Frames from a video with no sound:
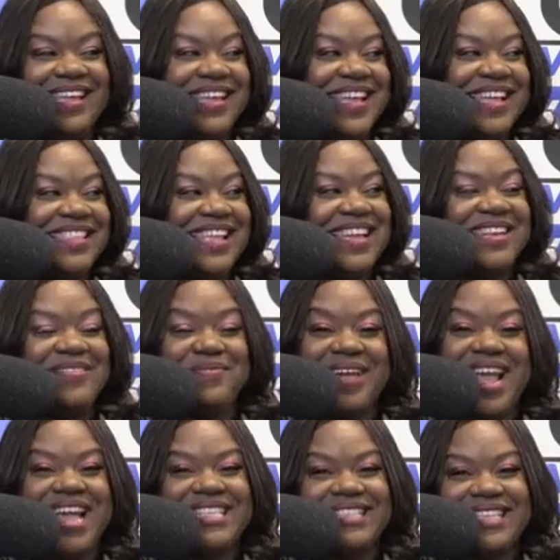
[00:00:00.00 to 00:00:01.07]
I think the
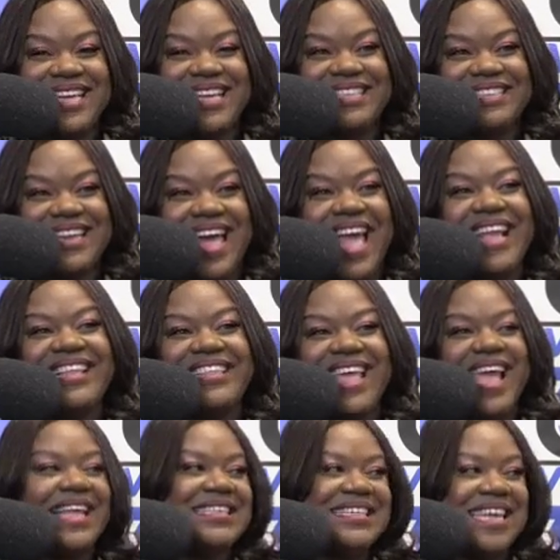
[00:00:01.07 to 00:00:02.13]
Redskins like
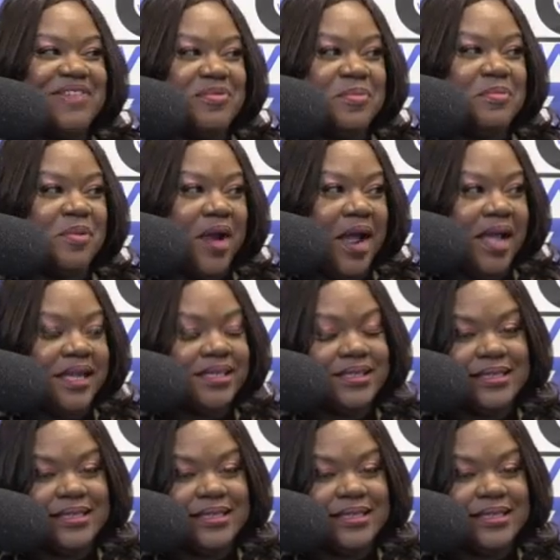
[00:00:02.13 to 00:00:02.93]
Thanksgiving break.